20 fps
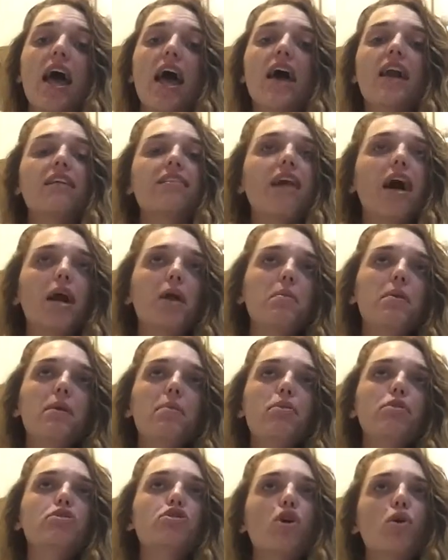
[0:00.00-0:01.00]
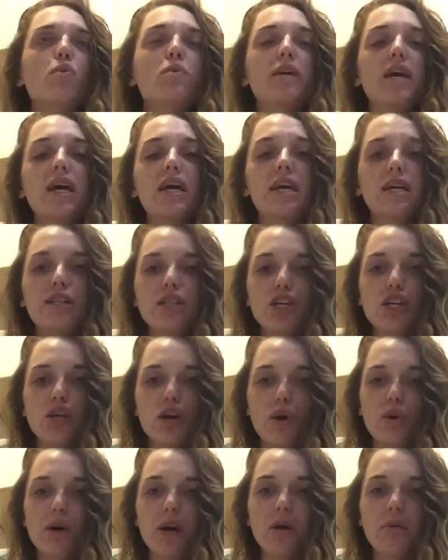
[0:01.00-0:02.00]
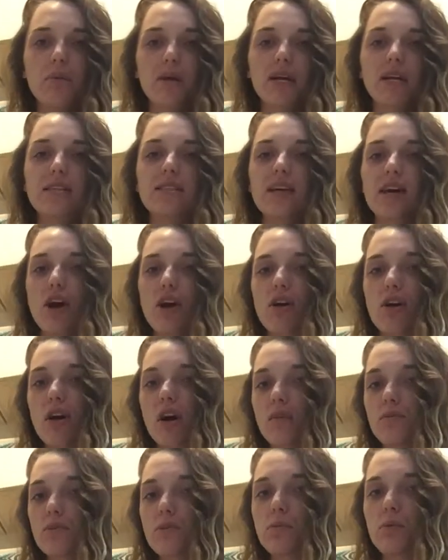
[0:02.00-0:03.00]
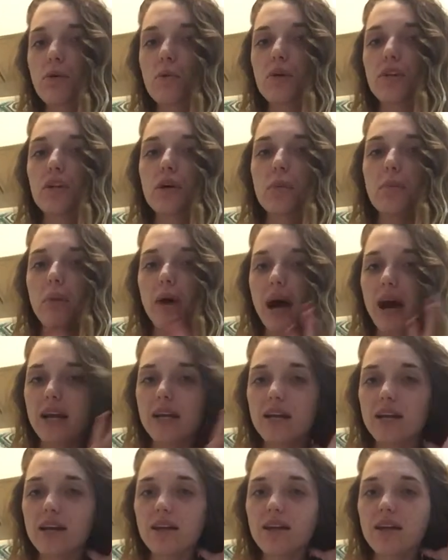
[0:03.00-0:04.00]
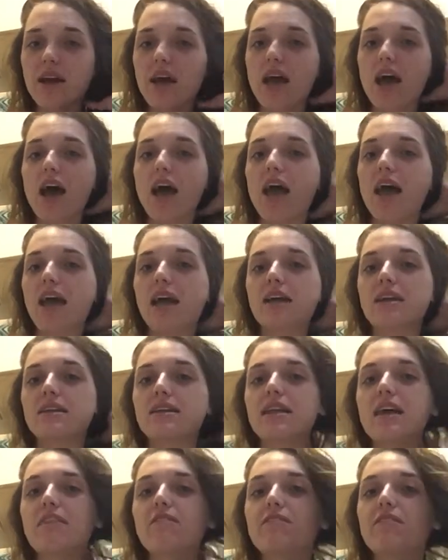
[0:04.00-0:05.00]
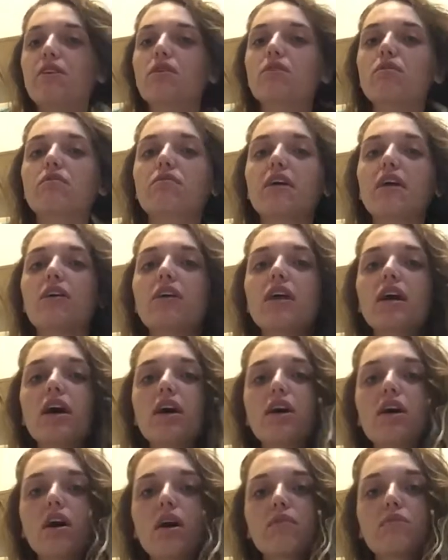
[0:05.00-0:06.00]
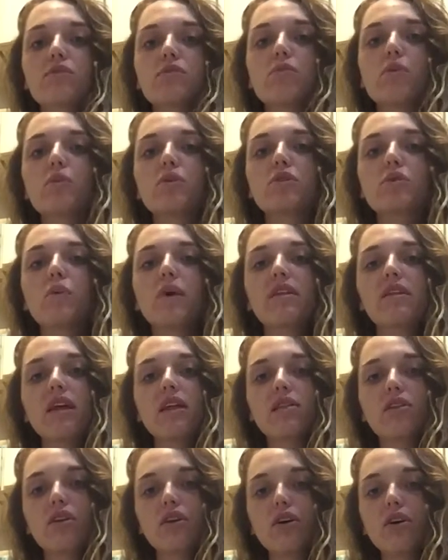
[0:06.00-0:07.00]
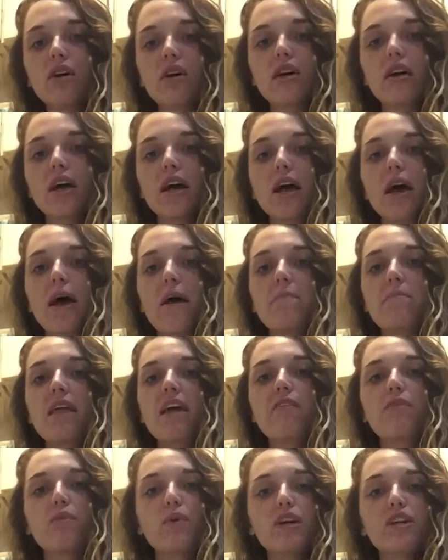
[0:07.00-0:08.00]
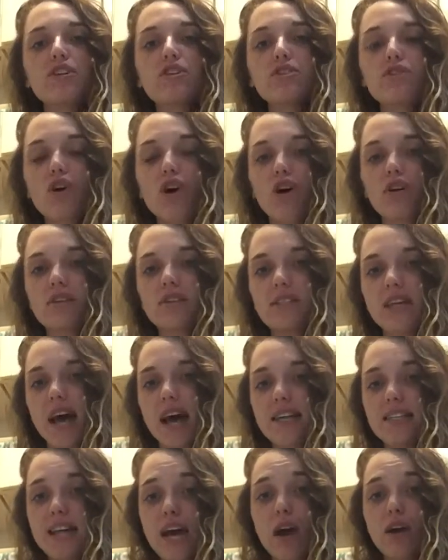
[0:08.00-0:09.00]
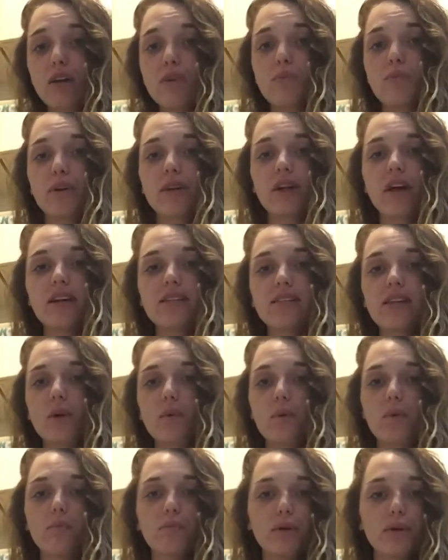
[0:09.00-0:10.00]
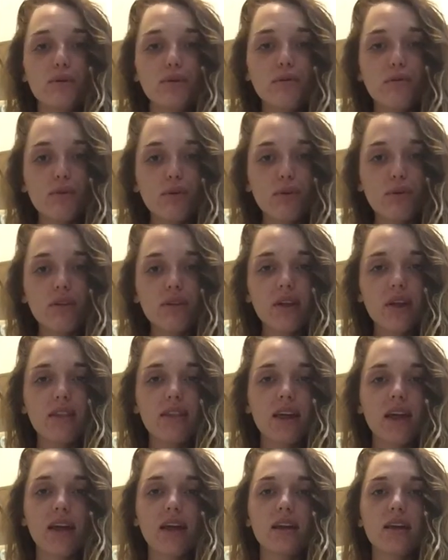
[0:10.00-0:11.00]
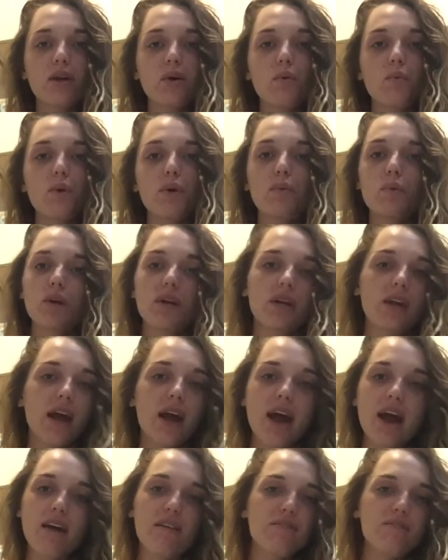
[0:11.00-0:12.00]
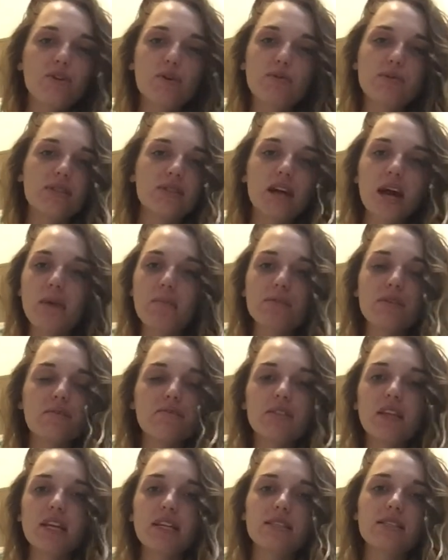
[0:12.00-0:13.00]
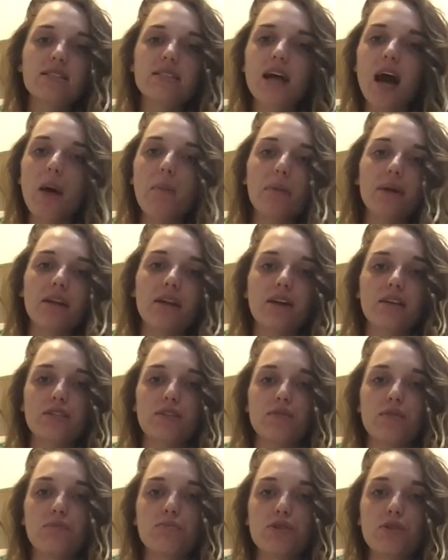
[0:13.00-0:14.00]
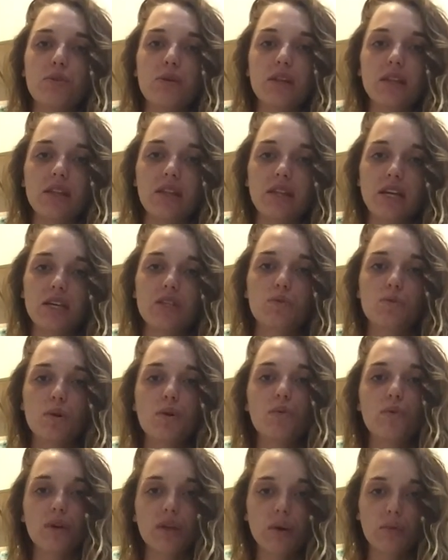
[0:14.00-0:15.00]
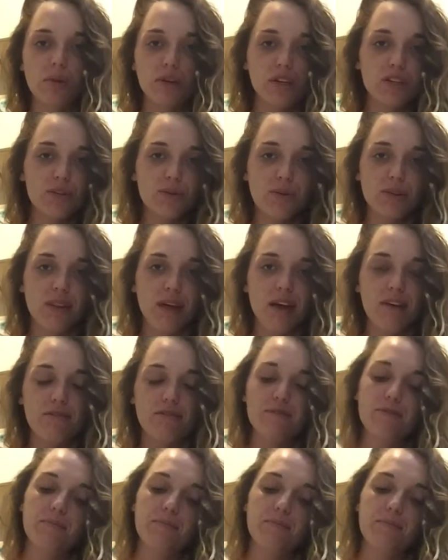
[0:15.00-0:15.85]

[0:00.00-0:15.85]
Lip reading: And a lot of people don't get into yoga because they aren't comfortable with their body and they feel very uncomfortable with the way they look. If we just all sat down and realized that we're beautiful, then we wouldn't have those types of things stopping us from doing the things we really want to do in life.